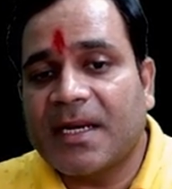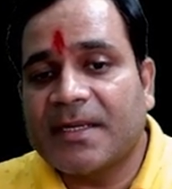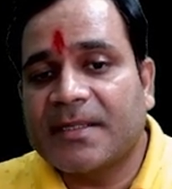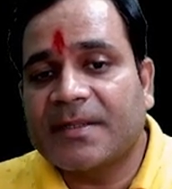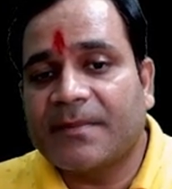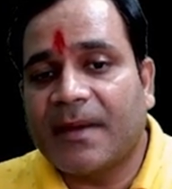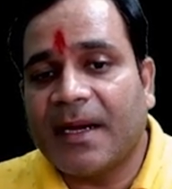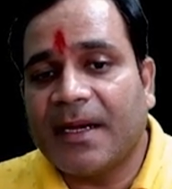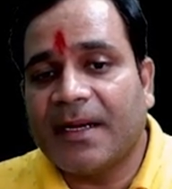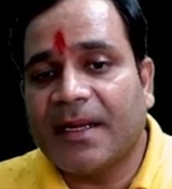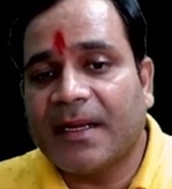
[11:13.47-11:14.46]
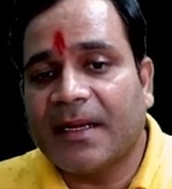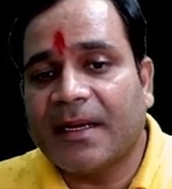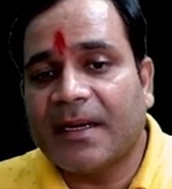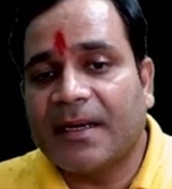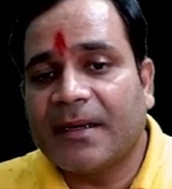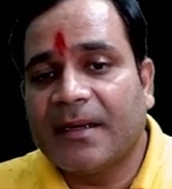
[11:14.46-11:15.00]
my
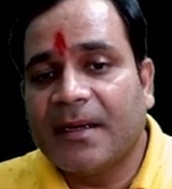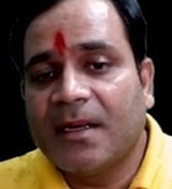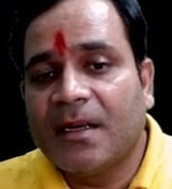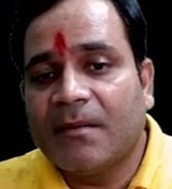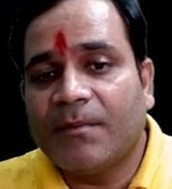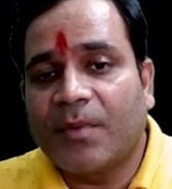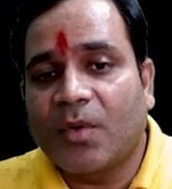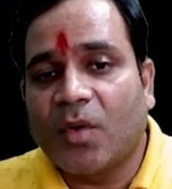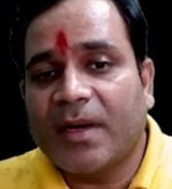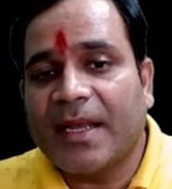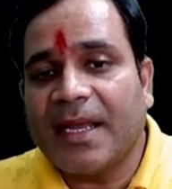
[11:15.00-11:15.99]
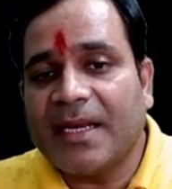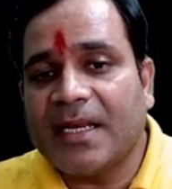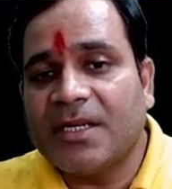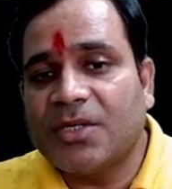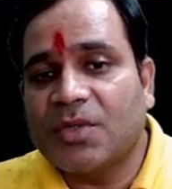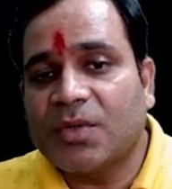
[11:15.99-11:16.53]
dear, broken
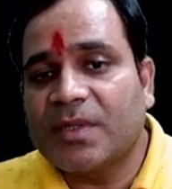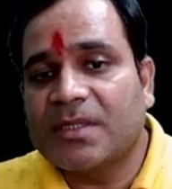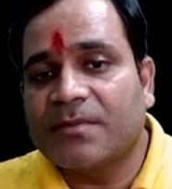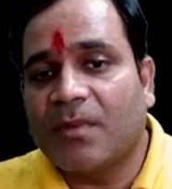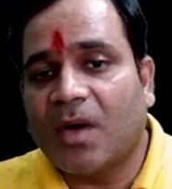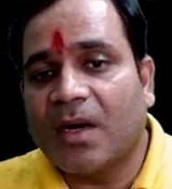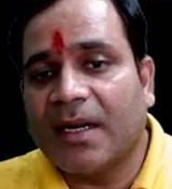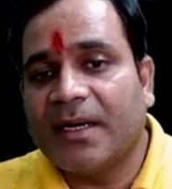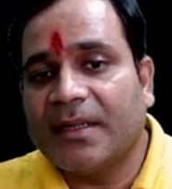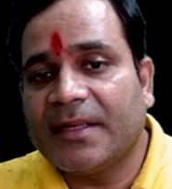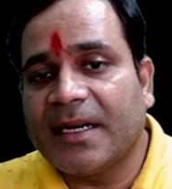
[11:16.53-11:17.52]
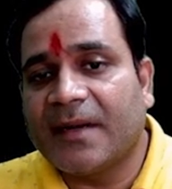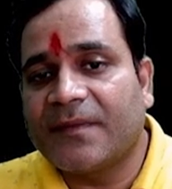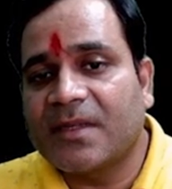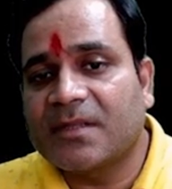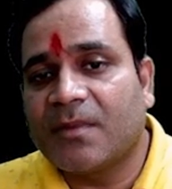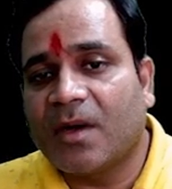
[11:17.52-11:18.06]
into smaller, then after
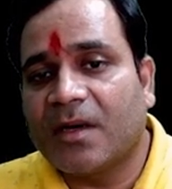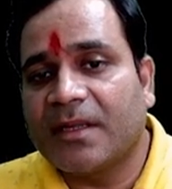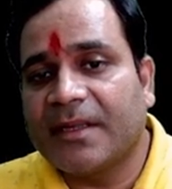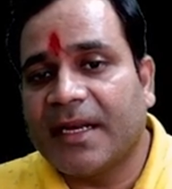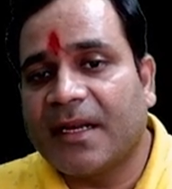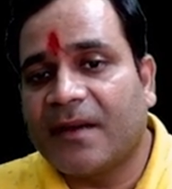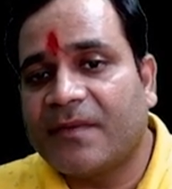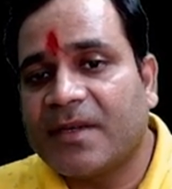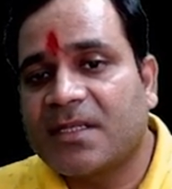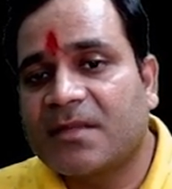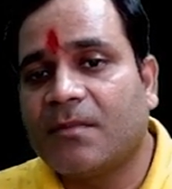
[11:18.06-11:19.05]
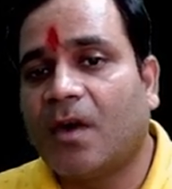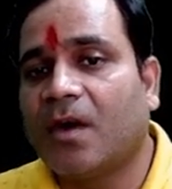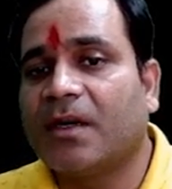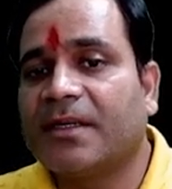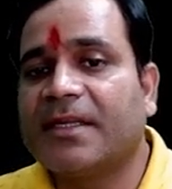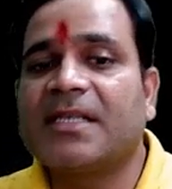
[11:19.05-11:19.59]
smaller, then after smaller.
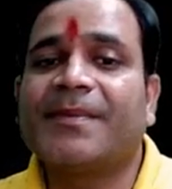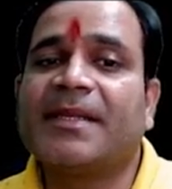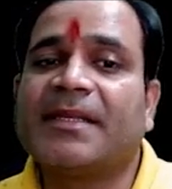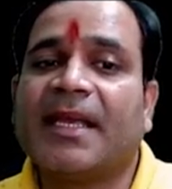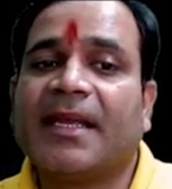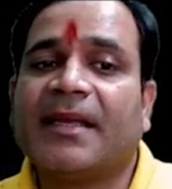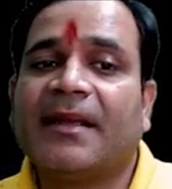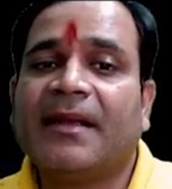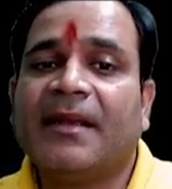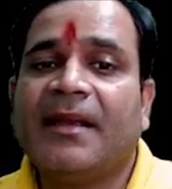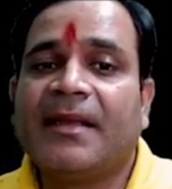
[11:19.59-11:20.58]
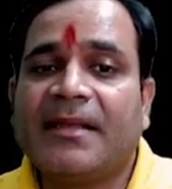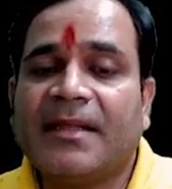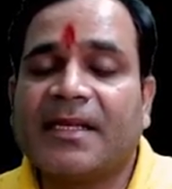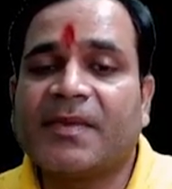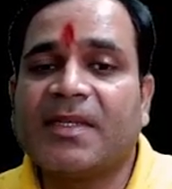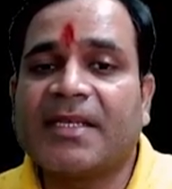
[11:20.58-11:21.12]
This one thing. This
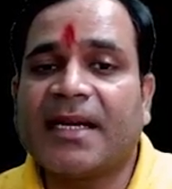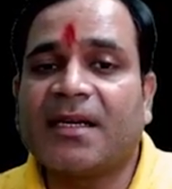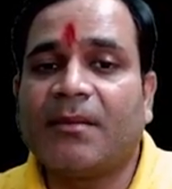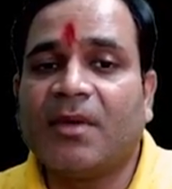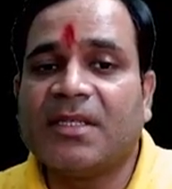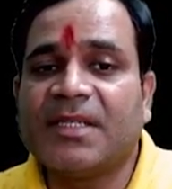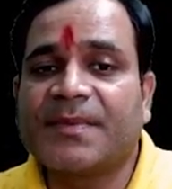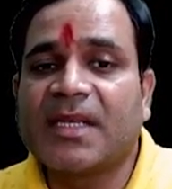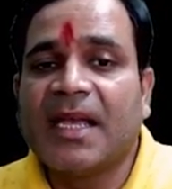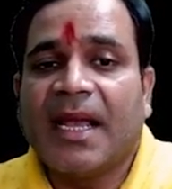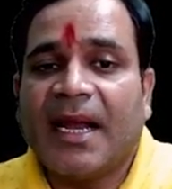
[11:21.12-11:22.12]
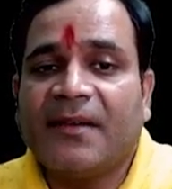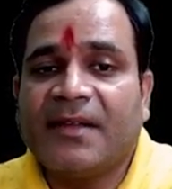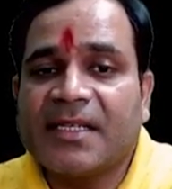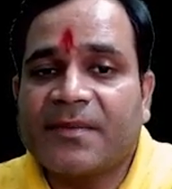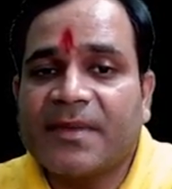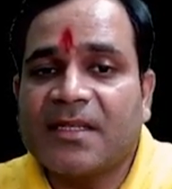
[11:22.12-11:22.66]
one is catabolisms, and this
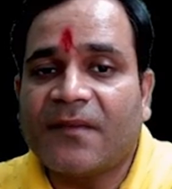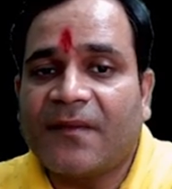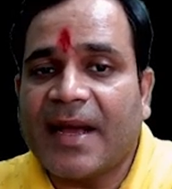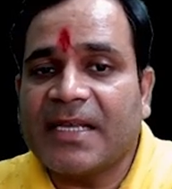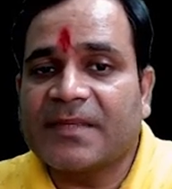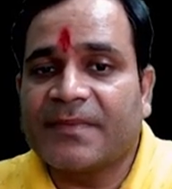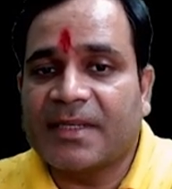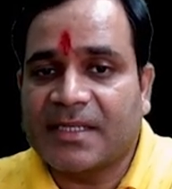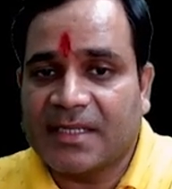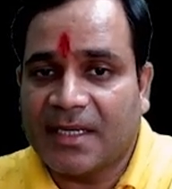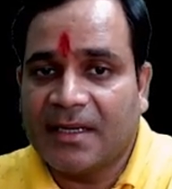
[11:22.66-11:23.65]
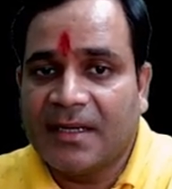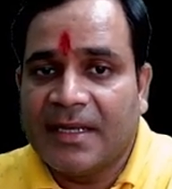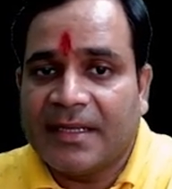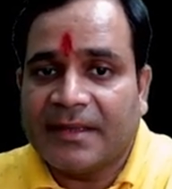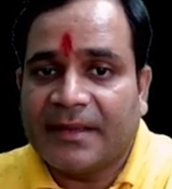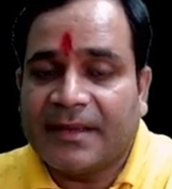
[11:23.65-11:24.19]
one is the vice versa.
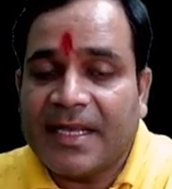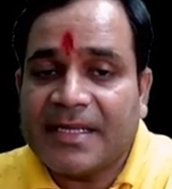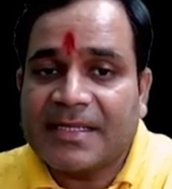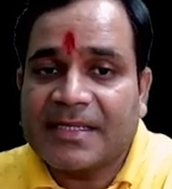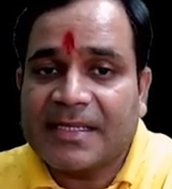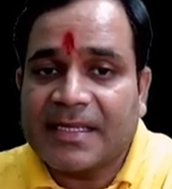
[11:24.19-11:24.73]
This